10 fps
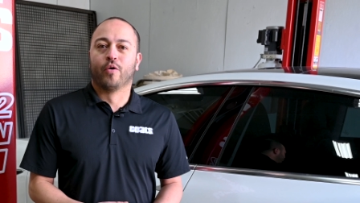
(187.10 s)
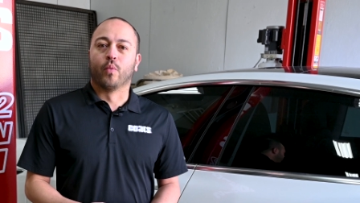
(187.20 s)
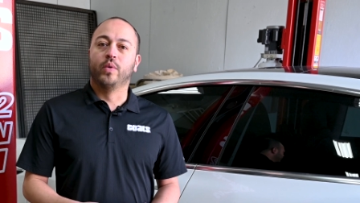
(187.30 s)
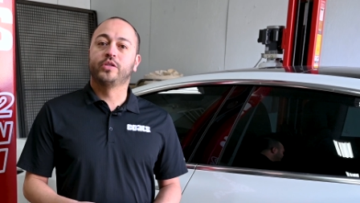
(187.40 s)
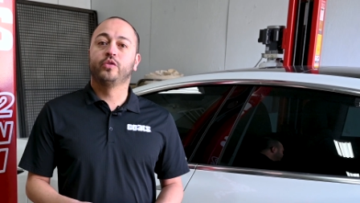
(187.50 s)

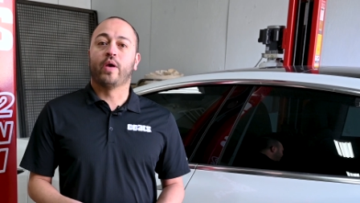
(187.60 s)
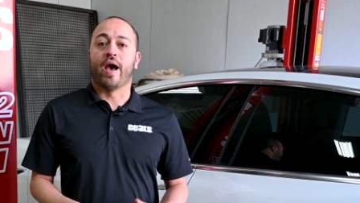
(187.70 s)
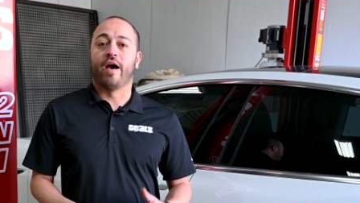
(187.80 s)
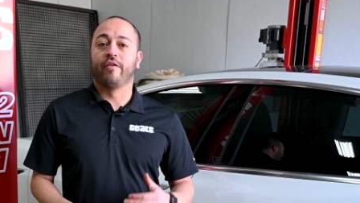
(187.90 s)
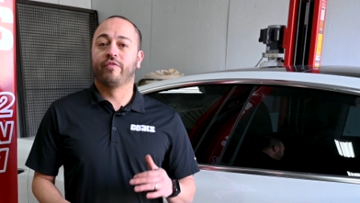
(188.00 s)
Once you
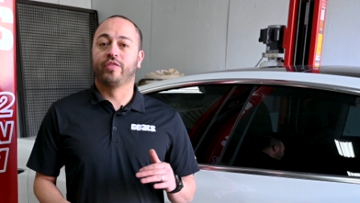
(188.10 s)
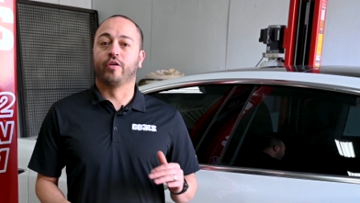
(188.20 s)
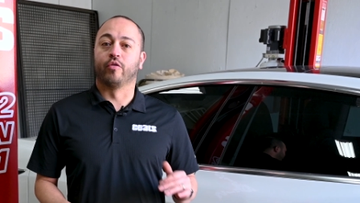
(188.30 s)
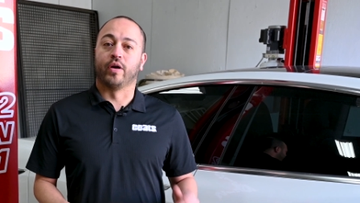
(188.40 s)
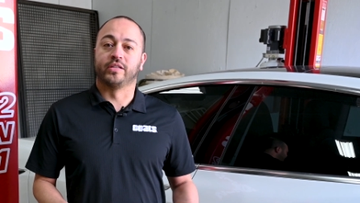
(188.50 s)
have the
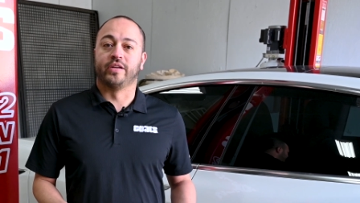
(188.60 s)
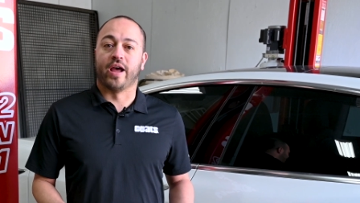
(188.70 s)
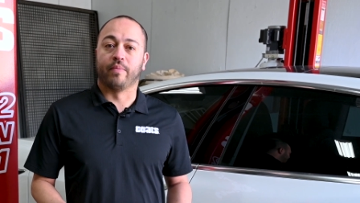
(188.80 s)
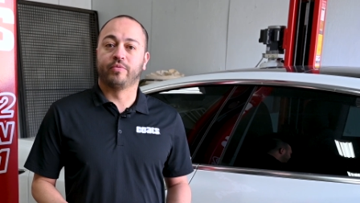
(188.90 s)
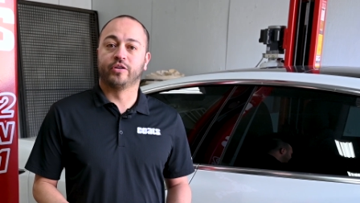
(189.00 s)
correct
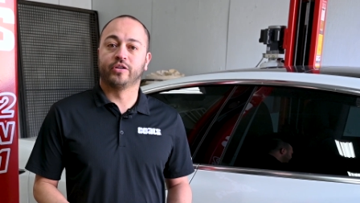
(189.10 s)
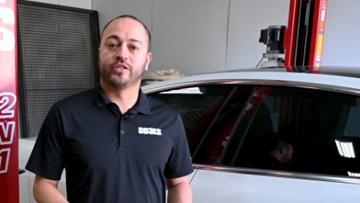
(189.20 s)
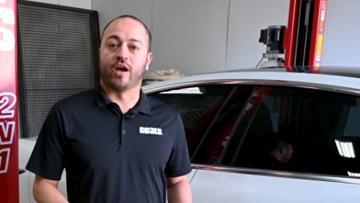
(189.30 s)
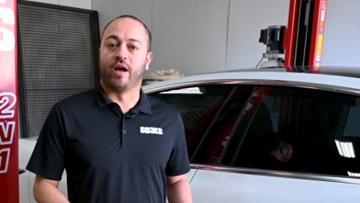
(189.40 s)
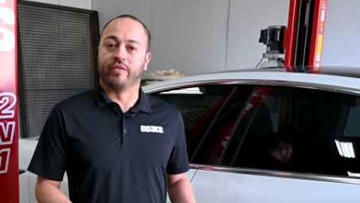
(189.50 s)

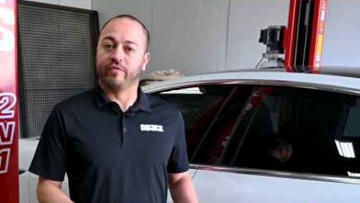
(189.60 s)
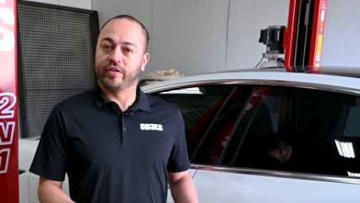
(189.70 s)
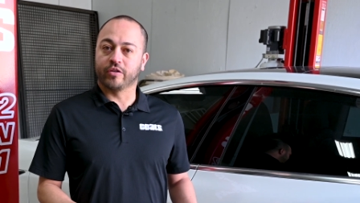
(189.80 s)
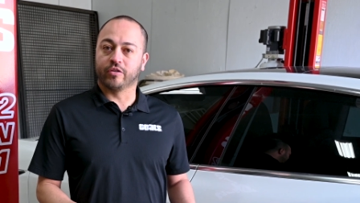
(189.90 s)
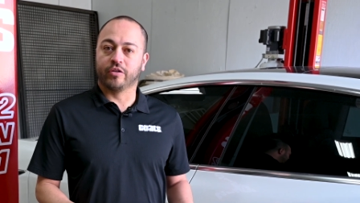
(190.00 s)
adapters on the
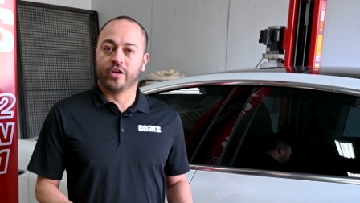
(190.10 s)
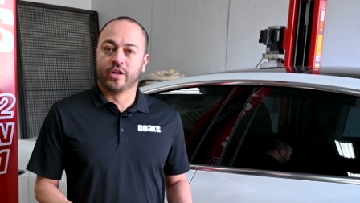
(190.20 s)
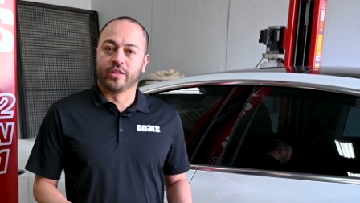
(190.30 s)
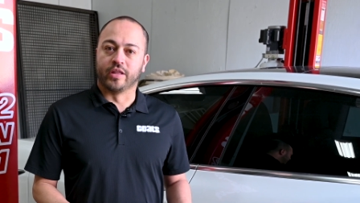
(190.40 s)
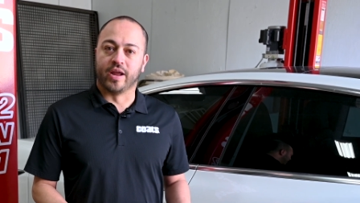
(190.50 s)
vehicle,
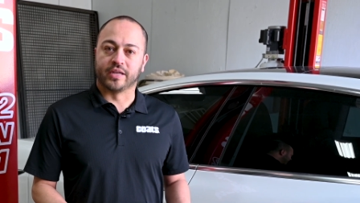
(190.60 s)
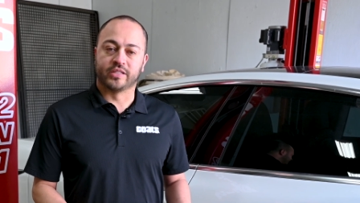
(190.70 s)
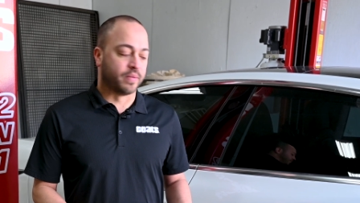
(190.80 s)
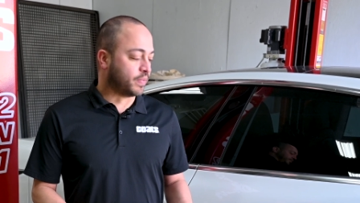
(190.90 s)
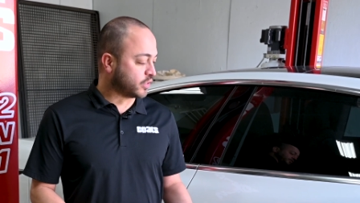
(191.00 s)
the next
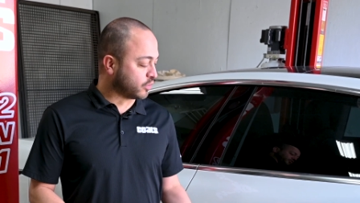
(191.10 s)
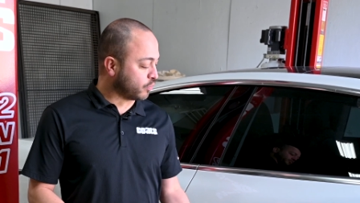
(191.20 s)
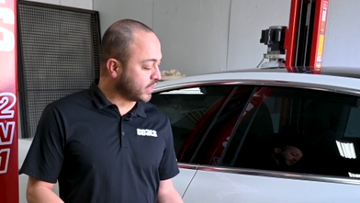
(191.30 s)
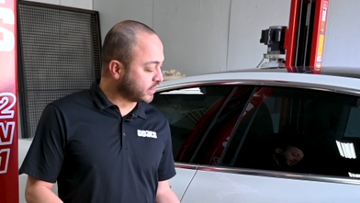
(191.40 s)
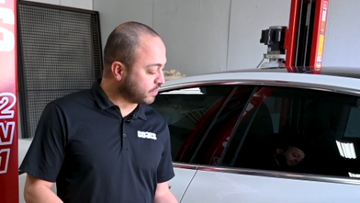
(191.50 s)
step is to
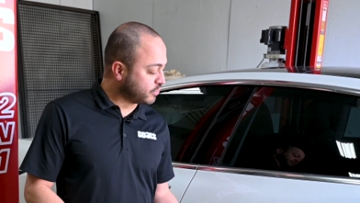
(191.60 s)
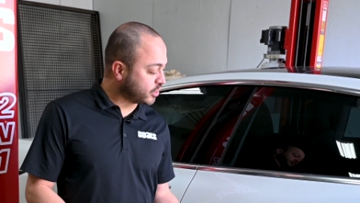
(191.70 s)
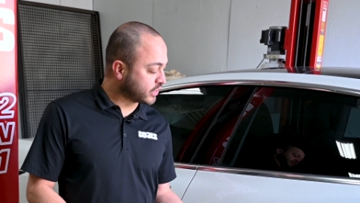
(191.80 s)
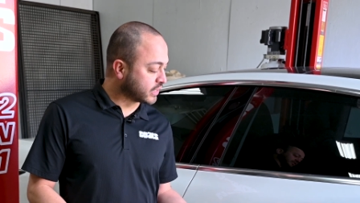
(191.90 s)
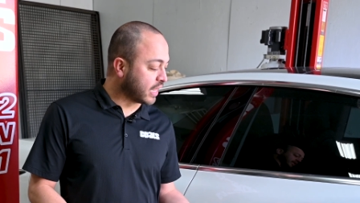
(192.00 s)
raise it up
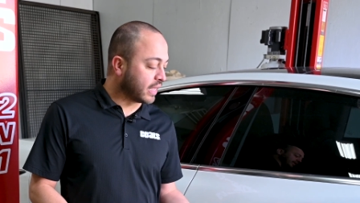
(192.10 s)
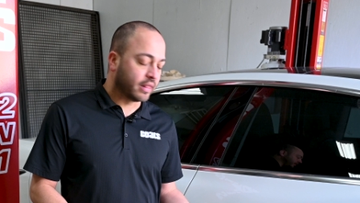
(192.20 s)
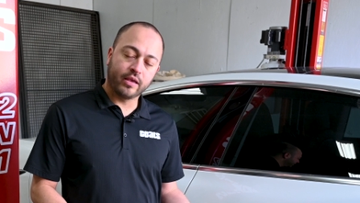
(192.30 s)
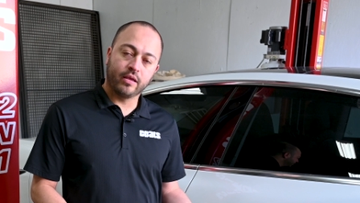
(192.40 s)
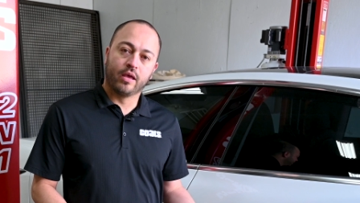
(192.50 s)
just
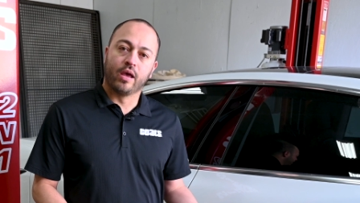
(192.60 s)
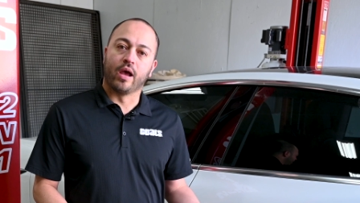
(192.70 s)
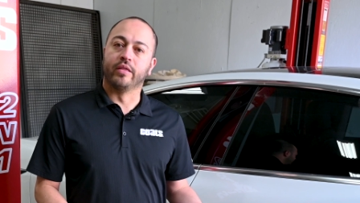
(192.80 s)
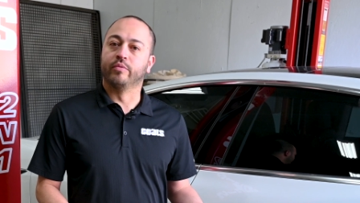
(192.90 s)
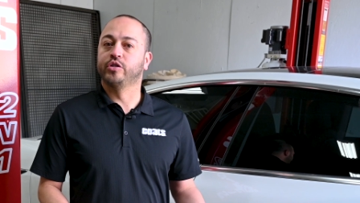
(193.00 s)
slightly,
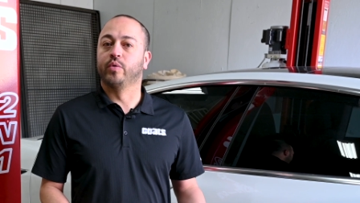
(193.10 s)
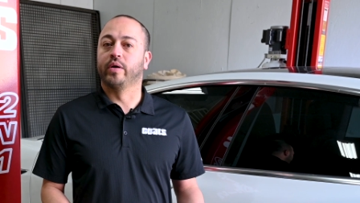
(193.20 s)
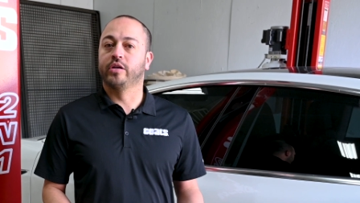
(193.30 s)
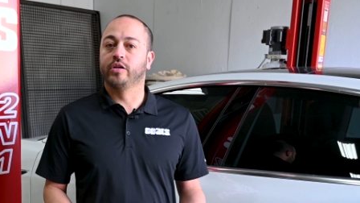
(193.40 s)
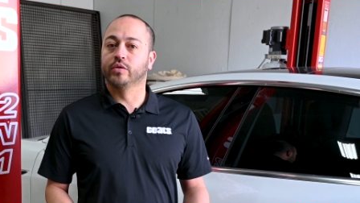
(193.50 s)
and then what you want
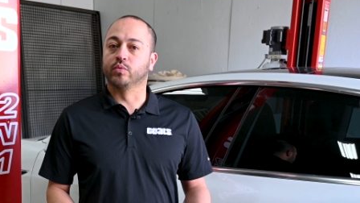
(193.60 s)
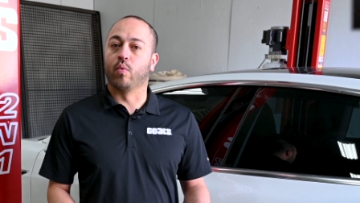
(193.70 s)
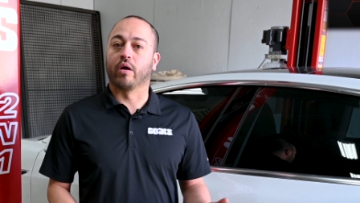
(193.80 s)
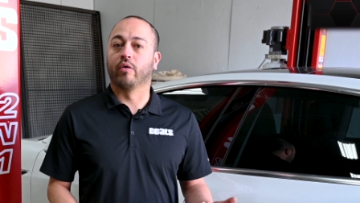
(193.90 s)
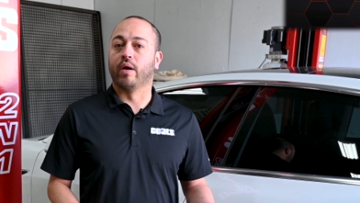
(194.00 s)
to do is
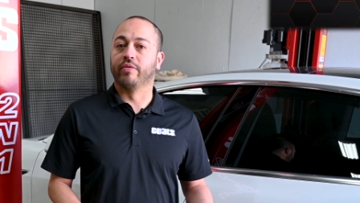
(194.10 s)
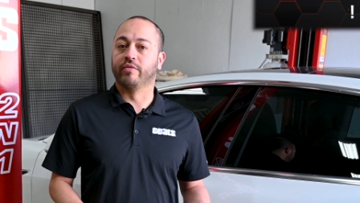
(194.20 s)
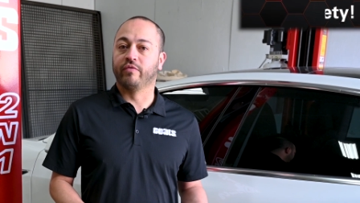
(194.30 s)
walk around the